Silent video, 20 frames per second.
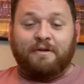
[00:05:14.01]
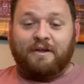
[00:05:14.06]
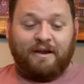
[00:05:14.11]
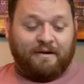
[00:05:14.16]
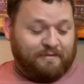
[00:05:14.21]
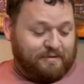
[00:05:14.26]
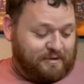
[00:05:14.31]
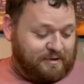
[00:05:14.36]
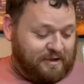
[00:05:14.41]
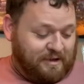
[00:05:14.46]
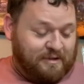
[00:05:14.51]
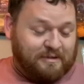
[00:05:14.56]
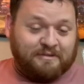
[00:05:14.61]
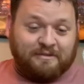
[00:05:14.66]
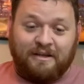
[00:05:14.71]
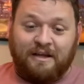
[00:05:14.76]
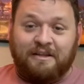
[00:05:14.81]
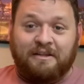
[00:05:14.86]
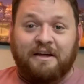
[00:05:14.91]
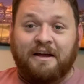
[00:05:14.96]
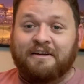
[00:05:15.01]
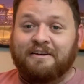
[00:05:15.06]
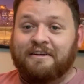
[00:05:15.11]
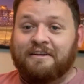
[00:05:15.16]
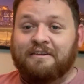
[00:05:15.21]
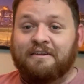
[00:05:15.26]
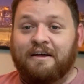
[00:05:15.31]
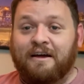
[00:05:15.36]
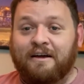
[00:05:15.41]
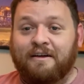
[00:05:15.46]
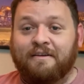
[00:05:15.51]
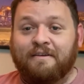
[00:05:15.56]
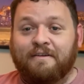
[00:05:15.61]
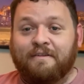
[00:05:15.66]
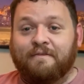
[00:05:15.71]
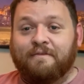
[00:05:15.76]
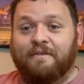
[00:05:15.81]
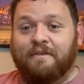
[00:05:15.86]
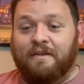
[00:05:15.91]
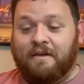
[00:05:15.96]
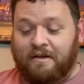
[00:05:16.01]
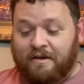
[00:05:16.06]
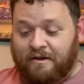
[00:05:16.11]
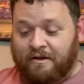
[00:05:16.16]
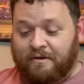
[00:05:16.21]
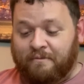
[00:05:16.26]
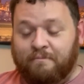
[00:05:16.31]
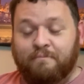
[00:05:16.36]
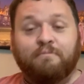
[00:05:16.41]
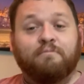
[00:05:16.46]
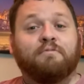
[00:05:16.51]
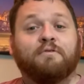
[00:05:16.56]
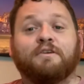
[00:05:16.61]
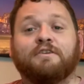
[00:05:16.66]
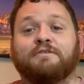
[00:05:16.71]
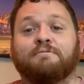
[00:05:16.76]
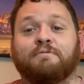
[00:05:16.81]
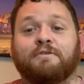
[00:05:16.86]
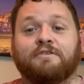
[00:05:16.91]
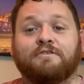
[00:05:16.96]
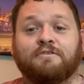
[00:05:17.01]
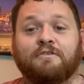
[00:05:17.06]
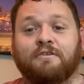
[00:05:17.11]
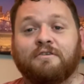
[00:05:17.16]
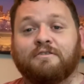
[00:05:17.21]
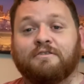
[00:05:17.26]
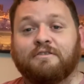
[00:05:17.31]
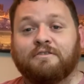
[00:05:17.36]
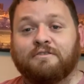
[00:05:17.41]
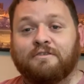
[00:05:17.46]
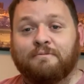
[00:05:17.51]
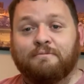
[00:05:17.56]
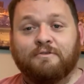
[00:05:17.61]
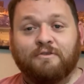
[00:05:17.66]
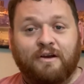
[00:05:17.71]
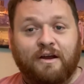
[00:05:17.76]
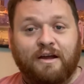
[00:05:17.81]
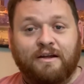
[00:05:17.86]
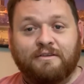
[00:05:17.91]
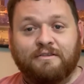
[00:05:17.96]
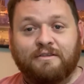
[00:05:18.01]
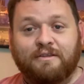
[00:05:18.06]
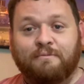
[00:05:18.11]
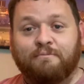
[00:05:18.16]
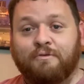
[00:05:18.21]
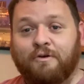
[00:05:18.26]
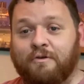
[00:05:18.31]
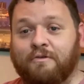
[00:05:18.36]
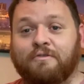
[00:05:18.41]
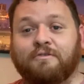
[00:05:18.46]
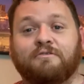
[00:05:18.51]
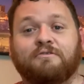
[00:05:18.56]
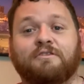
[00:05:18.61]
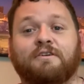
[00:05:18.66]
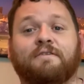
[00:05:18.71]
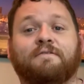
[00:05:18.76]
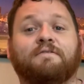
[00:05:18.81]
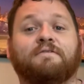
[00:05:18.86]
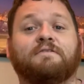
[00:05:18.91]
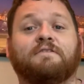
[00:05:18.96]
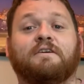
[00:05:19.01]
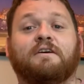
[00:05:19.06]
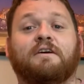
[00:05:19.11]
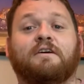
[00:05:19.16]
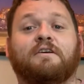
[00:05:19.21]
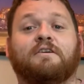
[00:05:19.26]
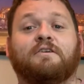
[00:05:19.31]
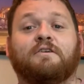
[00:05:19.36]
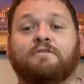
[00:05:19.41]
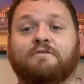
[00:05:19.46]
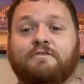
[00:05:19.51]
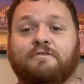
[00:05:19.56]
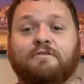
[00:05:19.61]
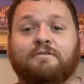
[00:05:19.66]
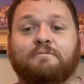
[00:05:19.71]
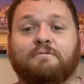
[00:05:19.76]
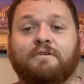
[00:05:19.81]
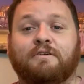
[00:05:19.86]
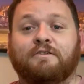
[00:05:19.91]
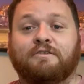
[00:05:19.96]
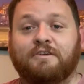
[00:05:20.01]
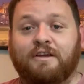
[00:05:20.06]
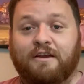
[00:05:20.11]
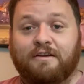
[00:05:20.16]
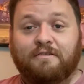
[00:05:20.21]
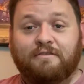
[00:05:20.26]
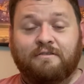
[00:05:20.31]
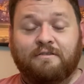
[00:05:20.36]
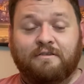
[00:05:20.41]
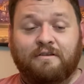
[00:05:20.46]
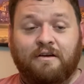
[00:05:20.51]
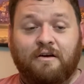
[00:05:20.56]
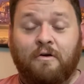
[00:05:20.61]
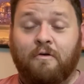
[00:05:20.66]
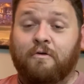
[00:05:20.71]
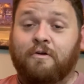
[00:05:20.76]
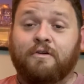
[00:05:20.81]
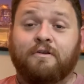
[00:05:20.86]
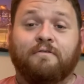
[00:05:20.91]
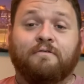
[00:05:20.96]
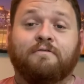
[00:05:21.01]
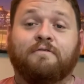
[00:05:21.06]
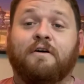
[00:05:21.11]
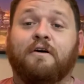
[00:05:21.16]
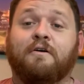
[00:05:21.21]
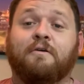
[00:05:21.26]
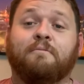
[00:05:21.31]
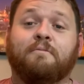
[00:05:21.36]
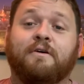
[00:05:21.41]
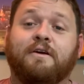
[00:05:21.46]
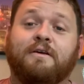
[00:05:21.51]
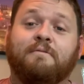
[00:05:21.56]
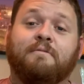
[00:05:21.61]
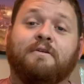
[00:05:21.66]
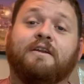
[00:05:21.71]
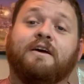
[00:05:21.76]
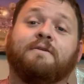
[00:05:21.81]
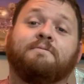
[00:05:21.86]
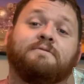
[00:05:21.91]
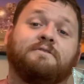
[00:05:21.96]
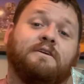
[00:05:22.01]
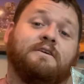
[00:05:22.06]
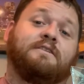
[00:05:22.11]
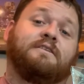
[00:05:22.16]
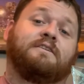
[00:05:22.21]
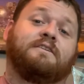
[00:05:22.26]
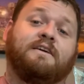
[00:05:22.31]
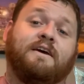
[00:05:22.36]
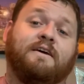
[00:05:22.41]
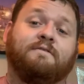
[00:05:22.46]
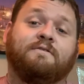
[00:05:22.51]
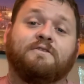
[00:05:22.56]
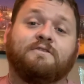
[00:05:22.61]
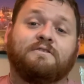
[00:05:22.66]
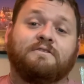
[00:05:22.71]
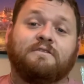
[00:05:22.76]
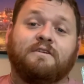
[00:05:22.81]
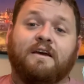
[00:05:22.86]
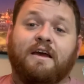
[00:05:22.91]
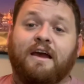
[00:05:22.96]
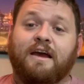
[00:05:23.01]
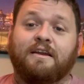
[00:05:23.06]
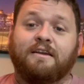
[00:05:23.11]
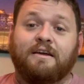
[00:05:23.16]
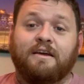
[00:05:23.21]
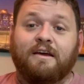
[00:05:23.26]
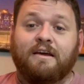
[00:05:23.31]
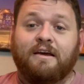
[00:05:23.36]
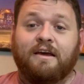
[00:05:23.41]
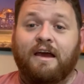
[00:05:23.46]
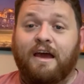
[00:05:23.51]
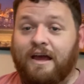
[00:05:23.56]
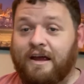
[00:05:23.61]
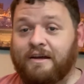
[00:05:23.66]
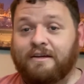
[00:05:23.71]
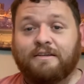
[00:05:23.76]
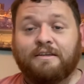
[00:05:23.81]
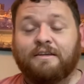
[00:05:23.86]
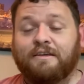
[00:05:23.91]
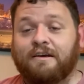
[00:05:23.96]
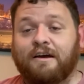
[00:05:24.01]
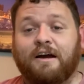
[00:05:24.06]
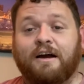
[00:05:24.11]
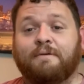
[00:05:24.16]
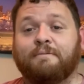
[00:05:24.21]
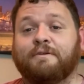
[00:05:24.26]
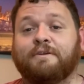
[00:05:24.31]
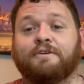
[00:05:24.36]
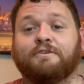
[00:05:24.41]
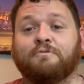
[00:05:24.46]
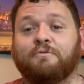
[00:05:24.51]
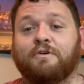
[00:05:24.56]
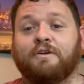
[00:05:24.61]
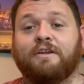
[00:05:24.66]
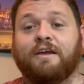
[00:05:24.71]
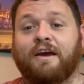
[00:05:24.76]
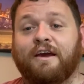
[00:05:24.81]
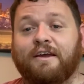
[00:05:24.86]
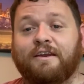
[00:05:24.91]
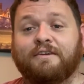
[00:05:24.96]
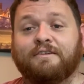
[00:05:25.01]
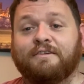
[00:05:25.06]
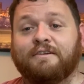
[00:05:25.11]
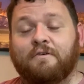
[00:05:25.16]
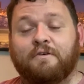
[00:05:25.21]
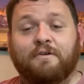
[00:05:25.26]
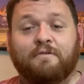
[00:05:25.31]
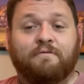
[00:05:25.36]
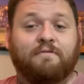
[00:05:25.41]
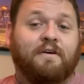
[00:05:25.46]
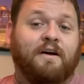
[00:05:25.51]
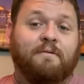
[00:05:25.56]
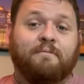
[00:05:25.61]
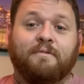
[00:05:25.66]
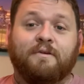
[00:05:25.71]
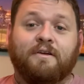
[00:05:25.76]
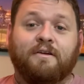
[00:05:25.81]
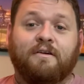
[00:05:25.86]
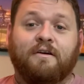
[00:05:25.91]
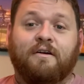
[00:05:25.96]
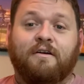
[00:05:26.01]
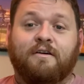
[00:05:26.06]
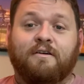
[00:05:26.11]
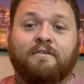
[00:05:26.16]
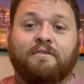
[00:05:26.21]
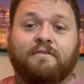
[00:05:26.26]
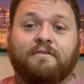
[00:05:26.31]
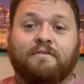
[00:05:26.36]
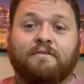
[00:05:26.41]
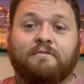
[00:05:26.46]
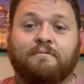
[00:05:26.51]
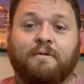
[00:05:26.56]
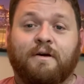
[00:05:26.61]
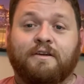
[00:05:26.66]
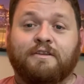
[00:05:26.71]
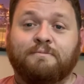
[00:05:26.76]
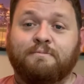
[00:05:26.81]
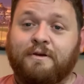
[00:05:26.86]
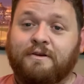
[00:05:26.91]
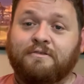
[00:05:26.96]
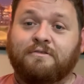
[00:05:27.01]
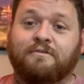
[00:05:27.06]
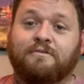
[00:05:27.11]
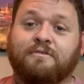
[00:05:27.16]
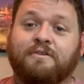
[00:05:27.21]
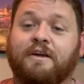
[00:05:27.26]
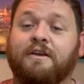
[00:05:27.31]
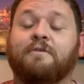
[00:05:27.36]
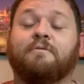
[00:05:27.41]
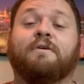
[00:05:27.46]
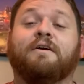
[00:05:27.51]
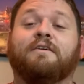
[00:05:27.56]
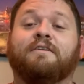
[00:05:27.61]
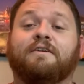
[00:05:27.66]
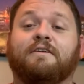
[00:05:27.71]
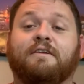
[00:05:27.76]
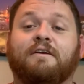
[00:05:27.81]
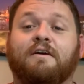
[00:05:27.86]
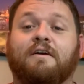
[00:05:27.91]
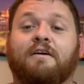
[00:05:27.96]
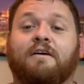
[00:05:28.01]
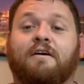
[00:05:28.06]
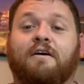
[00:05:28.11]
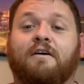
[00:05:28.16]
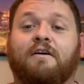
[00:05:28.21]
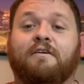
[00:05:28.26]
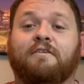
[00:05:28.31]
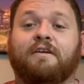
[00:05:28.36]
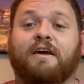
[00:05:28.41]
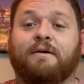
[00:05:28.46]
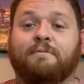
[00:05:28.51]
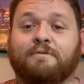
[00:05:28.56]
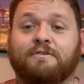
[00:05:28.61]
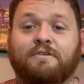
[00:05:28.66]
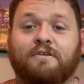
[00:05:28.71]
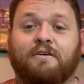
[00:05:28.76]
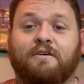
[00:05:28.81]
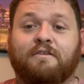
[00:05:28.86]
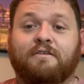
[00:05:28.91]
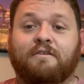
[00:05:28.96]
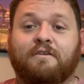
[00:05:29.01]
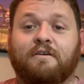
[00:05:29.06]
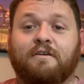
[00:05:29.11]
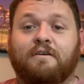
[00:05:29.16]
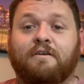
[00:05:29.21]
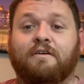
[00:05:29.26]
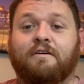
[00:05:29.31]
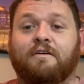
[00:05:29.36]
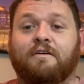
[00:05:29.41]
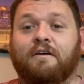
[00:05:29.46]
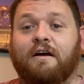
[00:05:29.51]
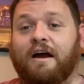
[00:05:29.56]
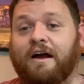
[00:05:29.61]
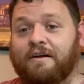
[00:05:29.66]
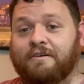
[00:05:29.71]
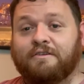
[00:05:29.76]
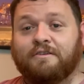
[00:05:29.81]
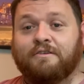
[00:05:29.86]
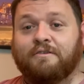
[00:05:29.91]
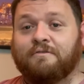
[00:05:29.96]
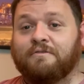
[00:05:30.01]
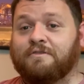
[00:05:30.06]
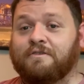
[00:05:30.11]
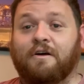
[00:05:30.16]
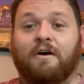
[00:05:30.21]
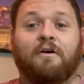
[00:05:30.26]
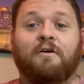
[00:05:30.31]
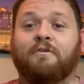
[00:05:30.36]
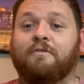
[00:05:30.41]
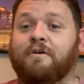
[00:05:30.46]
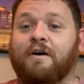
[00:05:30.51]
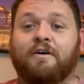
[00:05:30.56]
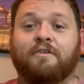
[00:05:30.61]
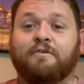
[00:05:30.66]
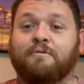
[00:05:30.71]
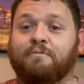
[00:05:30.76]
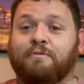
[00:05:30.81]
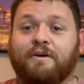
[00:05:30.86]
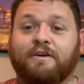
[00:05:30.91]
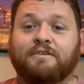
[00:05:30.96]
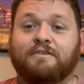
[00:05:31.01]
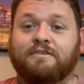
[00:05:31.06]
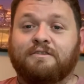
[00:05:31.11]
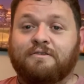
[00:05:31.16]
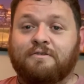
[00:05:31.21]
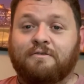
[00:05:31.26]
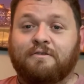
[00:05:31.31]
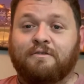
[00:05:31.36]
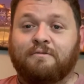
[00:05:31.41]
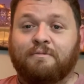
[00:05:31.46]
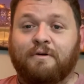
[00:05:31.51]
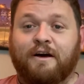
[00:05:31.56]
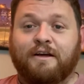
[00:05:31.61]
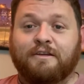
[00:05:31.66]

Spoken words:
But everything else I liked a lot. Please be sure to subscribe to the Broken Drift YouTube channel, or you can follow me. My name is Anthony Davis at ADComedy28, or you can find me on my special Eat Around It on Amazon, iTunes, and all other places you can